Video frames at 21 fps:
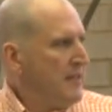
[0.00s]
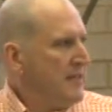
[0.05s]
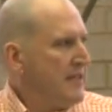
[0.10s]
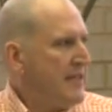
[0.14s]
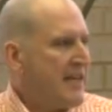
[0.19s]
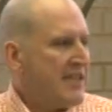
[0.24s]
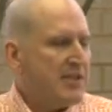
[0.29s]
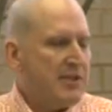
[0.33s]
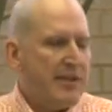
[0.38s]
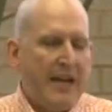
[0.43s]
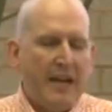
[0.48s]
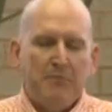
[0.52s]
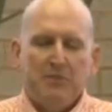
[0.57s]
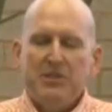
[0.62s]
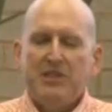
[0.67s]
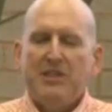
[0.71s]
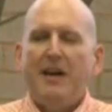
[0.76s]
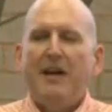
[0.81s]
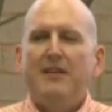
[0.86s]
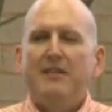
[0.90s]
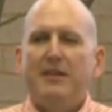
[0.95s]
Next came
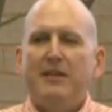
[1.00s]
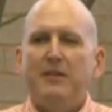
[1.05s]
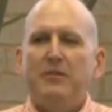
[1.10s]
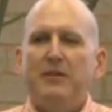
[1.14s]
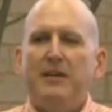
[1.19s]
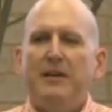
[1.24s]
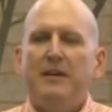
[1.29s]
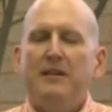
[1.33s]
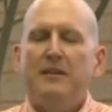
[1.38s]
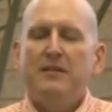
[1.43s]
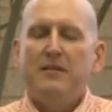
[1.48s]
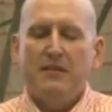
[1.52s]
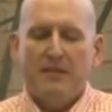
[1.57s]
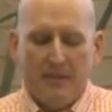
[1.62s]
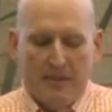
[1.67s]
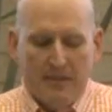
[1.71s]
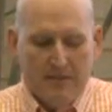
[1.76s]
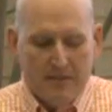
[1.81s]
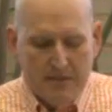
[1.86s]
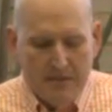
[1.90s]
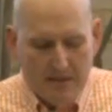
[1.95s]
Shiloh.
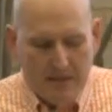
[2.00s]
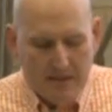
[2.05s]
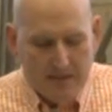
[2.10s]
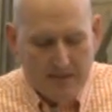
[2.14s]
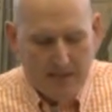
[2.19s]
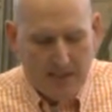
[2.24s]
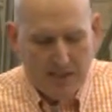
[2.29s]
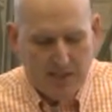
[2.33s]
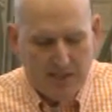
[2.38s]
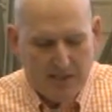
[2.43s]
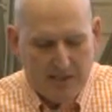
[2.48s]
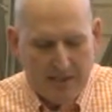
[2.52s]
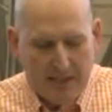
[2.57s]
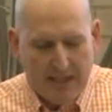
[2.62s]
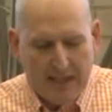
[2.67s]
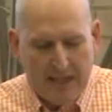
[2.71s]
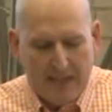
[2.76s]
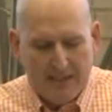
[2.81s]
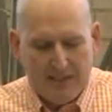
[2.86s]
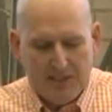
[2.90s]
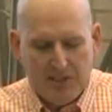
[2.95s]
They
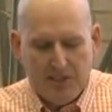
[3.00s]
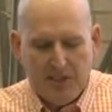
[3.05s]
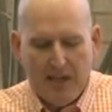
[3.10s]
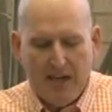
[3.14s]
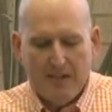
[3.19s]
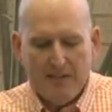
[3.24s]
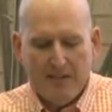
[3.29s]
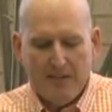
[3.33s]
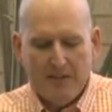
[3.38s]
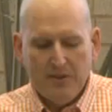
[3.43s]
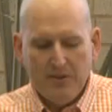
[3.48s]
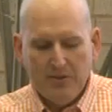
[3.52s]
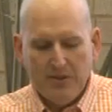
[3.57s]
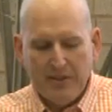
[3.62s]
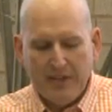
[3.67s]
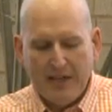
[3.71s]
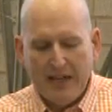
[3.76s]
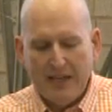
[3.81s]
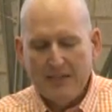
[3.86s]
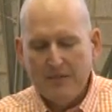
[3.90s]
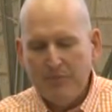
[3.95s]
got to Shiloh, or
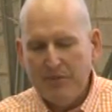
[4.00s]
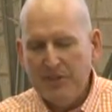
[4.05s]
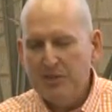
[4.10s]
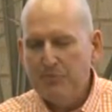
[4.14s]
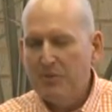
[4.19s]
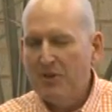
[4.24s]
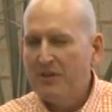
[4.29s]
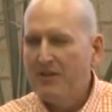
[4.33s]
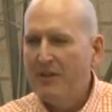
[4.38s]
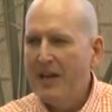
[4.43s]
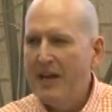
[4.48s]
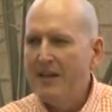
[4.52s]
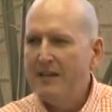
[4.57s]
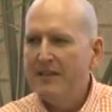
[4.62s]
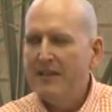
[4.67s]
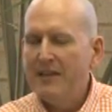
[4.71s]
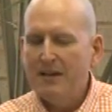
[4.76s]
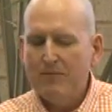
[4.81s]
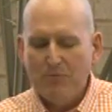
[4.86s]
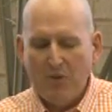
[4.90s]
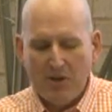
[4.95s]
they got to Pittsburgh
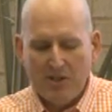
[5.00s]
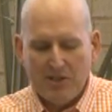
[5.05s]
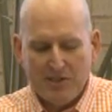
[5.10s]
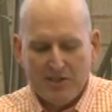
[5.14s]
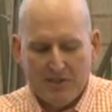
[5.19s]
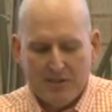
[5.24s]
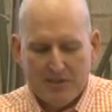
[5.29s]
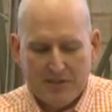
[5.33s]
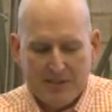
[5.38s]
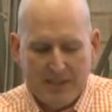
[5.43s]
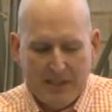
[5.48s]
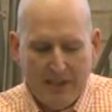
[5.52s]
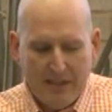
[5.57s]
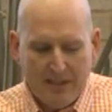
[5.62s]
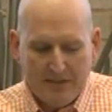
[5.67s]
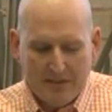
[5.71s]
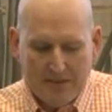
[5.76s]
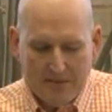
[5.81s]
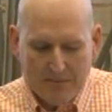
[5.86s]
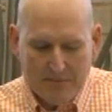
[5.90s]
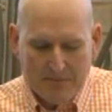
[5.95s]
Landing on March
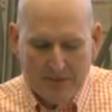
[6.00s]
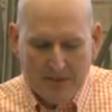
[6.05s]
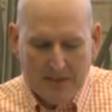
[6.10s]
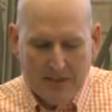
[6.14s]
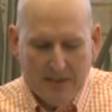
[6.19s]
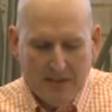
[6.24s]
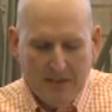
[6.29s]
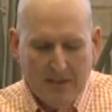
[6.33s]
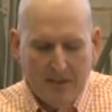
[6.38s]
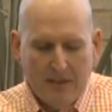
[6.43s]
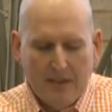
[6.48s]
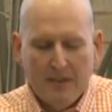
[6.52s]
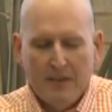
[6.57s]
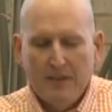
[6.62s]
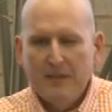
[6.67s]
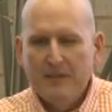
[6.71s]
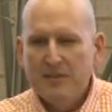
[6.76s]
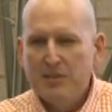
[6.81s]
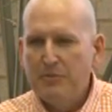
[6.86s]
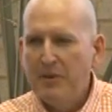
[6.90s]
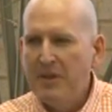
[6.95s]
13th.
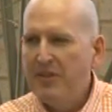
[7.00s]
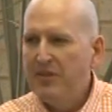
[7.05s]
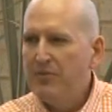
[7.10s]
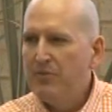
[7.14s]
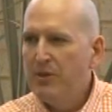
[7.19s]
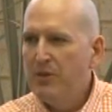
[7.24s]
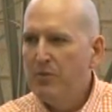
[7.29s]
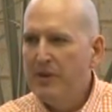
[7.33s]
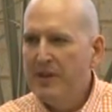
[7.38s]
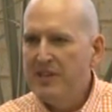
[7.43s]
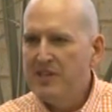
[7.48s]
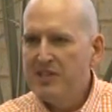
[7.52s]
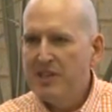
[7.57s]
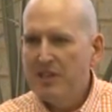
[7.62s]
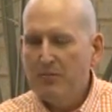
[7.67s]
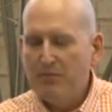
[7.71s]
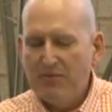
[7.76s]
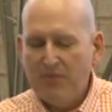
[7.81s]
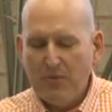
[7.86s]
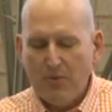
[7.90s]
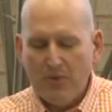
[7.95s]
Spent 3 weeks
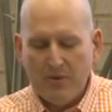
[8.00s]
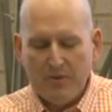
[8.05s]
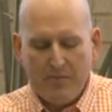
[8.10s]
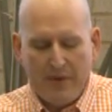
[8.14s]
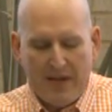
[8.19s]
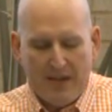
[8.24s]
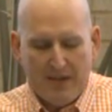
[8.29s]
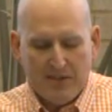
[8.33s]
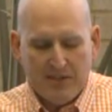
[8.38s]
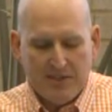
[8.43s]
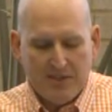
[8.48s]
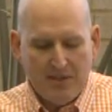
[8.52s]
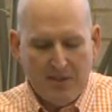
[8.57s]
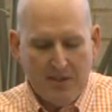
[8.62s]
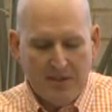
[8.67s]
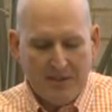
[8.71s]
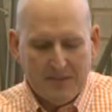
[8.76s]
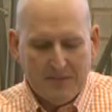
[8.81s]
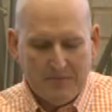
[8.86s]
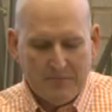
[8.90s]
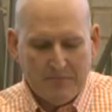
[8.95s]
there before the battle
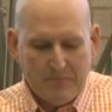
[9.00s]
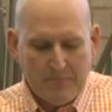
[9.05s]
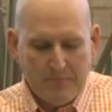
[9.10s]
started.